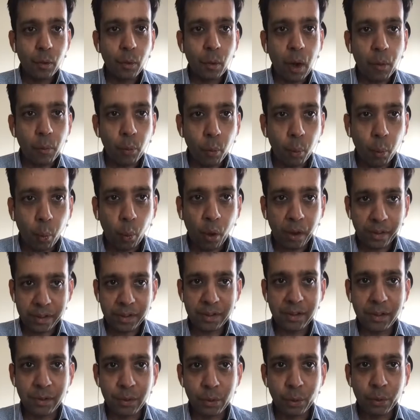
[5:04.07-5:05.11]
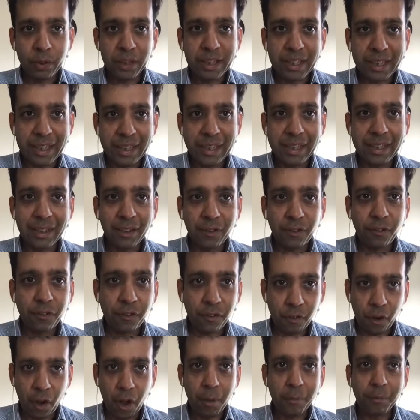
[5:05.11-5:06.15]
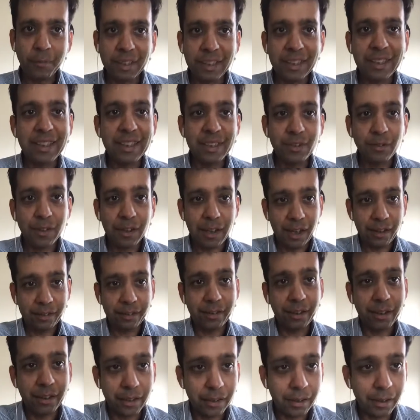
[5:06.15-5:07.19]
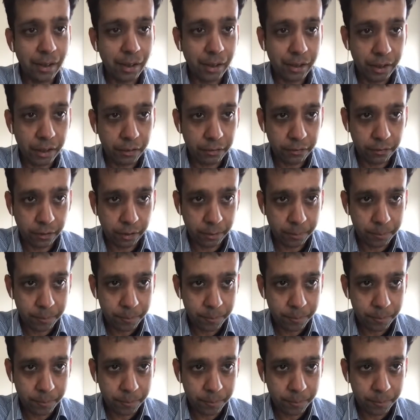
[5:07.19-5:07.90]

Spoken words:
what you need from these will actually differ.